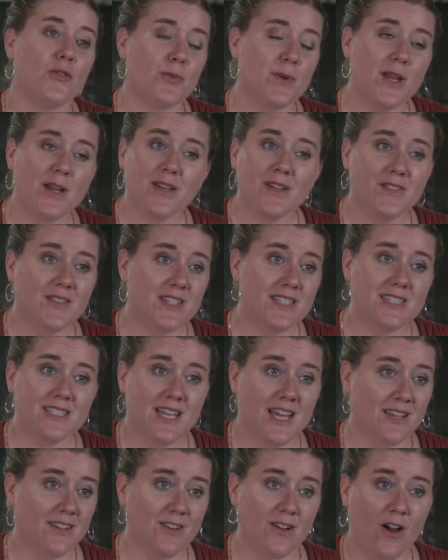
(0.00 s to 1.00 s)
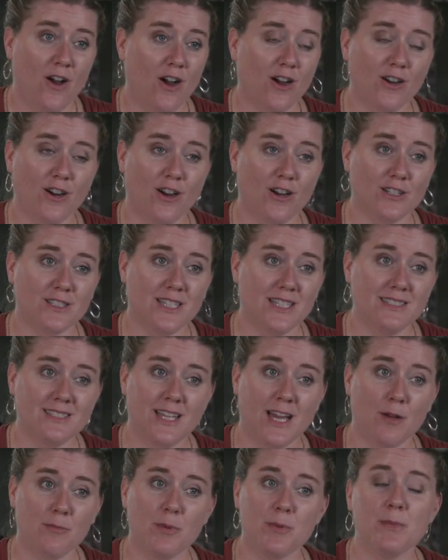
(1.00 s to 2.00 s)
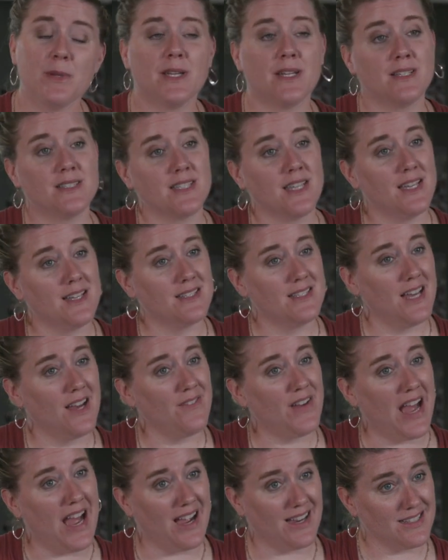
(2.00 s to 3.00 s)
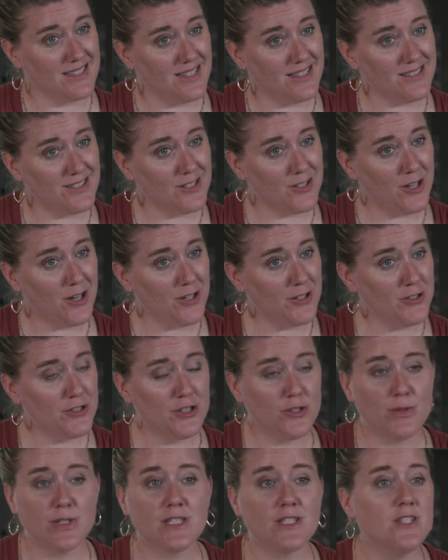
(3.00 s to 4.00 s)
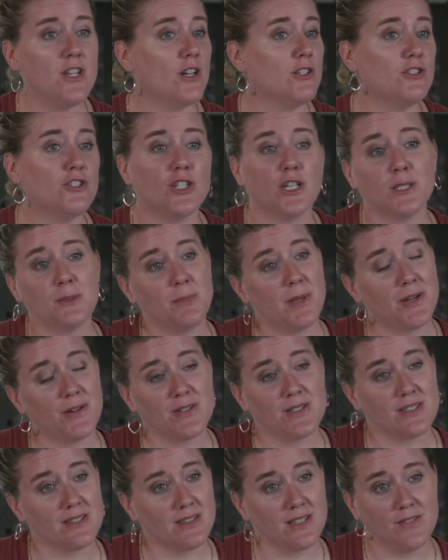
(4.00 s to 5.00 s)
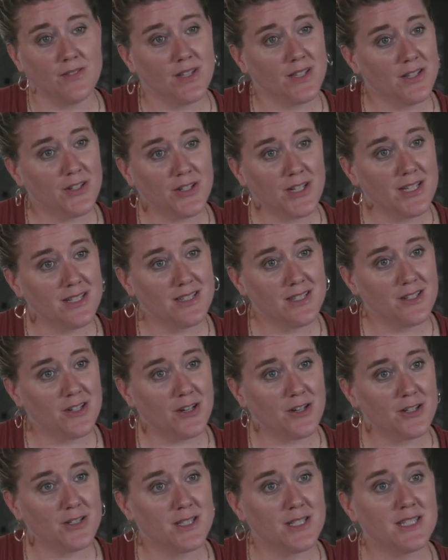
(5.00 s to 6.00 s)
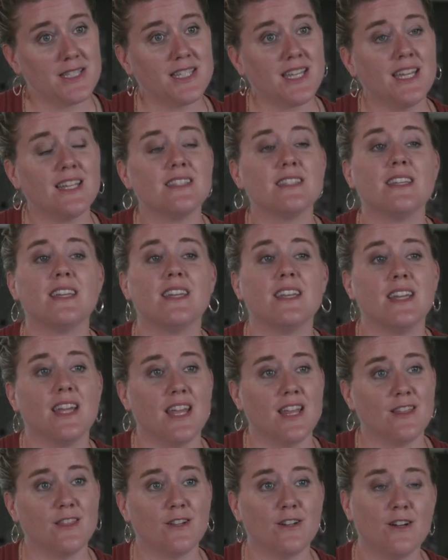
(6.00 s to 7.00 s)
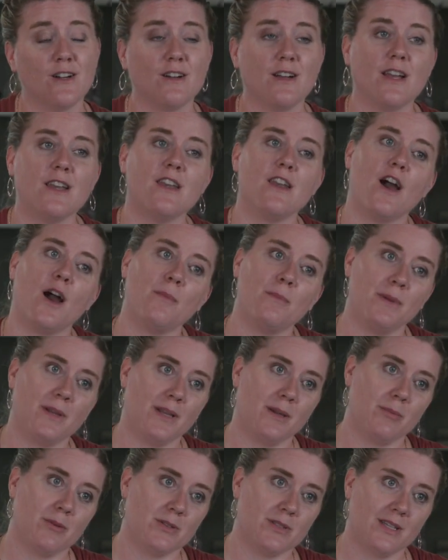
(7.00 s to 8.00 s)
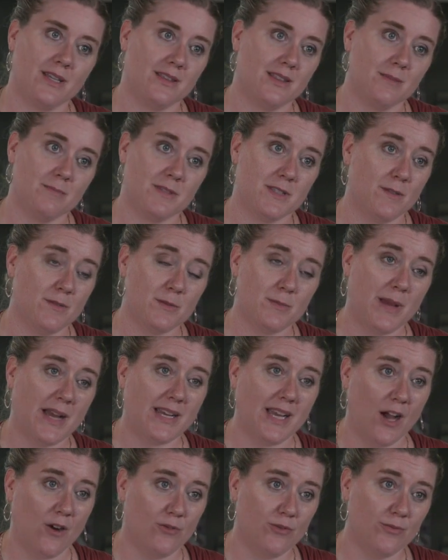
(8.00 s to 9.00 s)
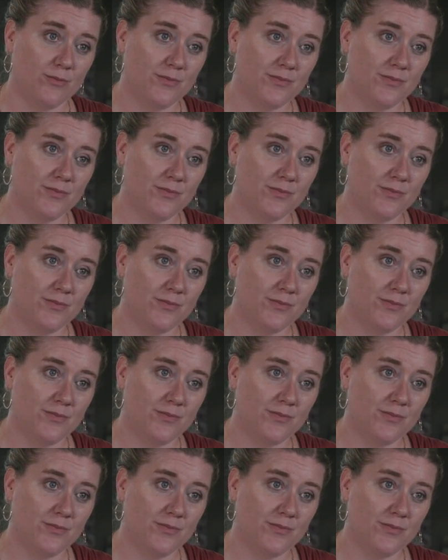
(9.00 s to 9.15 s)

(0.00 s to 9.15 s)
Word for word: 3 out of these 10 hot car deaths happen because kids have access to cars, so it's not just parents leaving their kids in cars, it's kids getting in the car and not being able to get themselves back out.